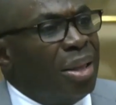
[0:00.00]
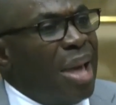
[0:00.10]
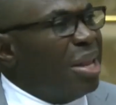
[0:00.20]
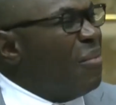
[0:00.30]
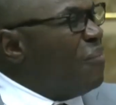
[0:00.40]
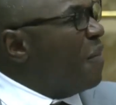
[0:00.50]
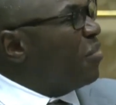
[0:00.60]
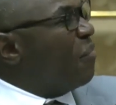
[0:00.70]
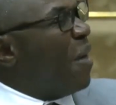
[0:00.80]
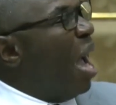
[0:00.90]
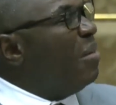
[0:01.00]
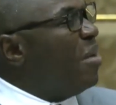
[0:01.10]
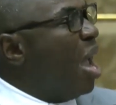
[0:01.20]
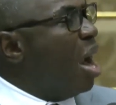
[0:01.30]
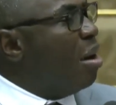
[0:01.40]
that a
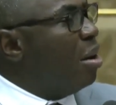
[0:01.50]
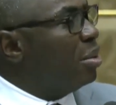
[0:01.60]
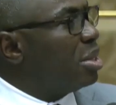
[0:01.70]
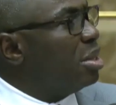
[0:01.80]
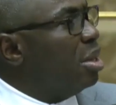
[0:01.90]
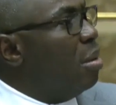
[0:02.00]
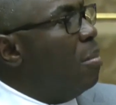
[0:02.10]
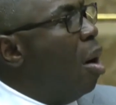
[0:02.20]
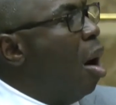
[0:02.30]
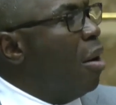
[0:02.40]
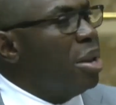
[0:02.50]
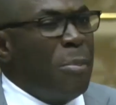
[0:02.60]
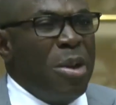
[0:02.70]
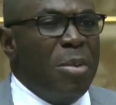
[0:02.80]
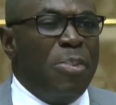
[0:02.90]
55 years more in
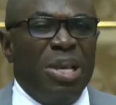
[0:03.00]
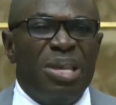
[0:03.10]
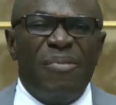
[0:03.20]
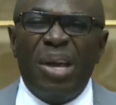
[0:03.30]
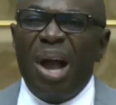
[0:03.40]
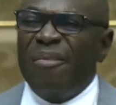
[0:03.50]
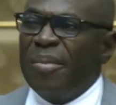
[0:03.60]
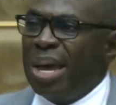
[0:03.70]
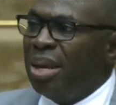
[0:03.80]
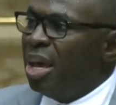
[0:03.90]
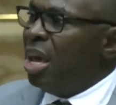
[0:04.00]
the PPP civic government